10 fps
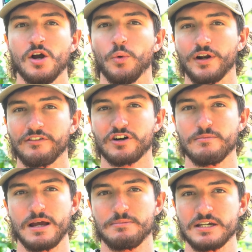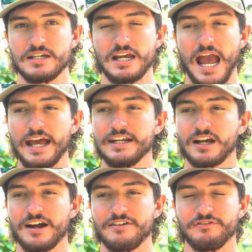Whatever it may be, any
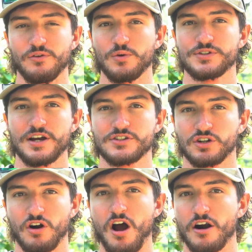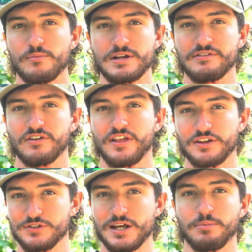kind of full-size craw or beaver that
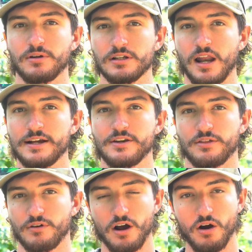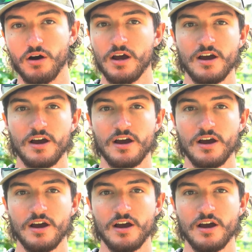you typically like to throw,